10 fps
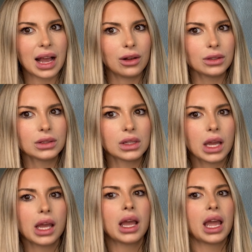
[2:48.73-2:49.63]
else
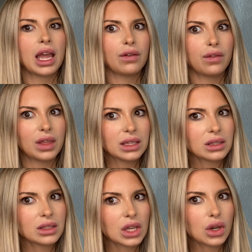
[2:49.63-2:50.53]
if this
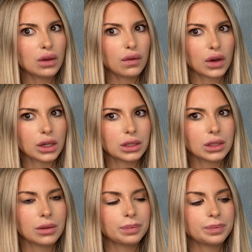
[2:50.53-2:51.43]
isn't good first.